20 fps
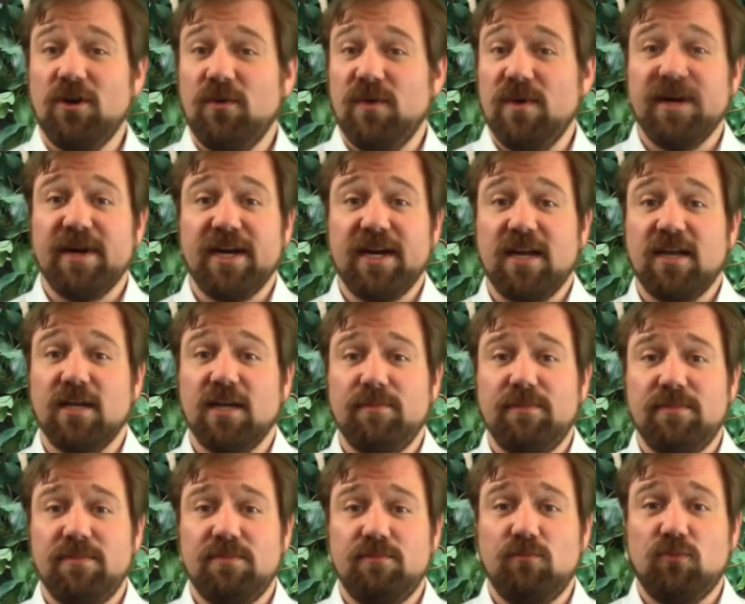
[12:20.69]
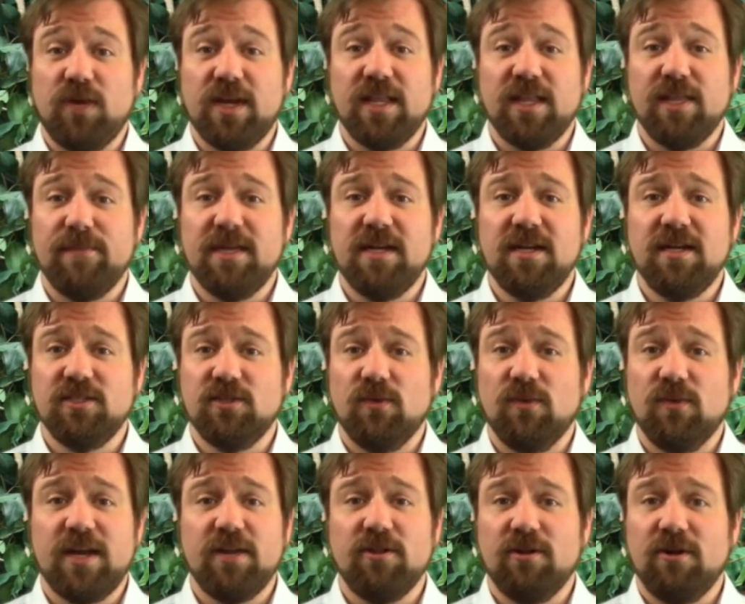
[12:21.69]
we might end up bringing them in as a
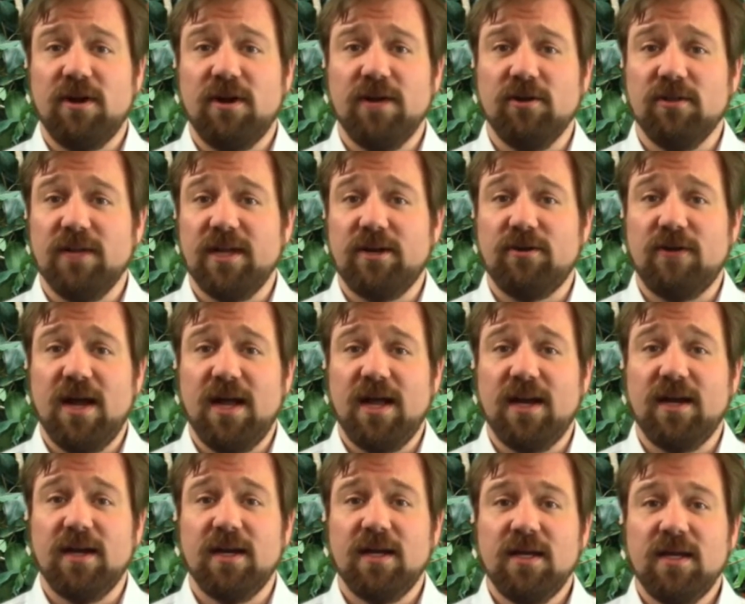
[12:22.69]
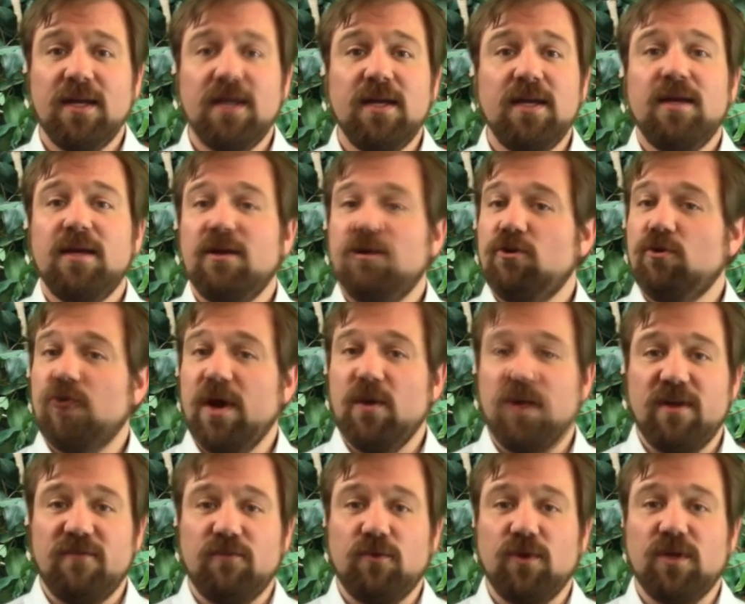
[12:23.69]
regular hire later on. Great
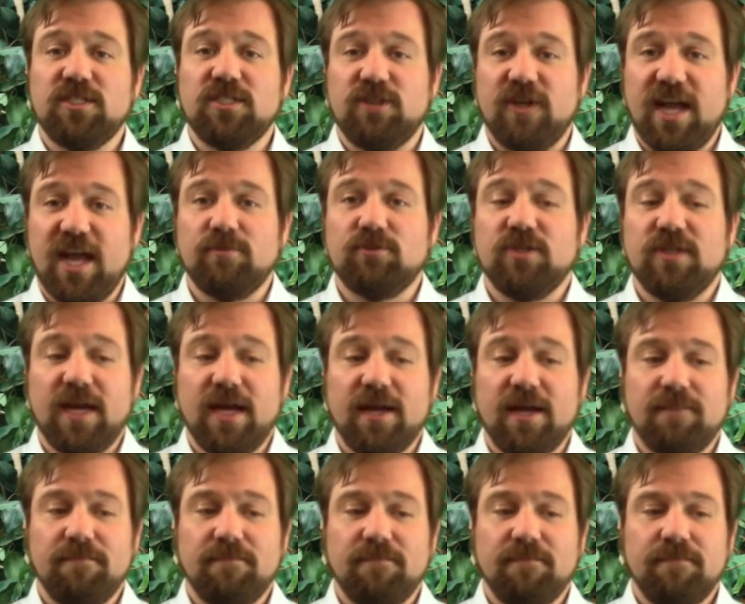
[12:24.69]
way for us to capture that.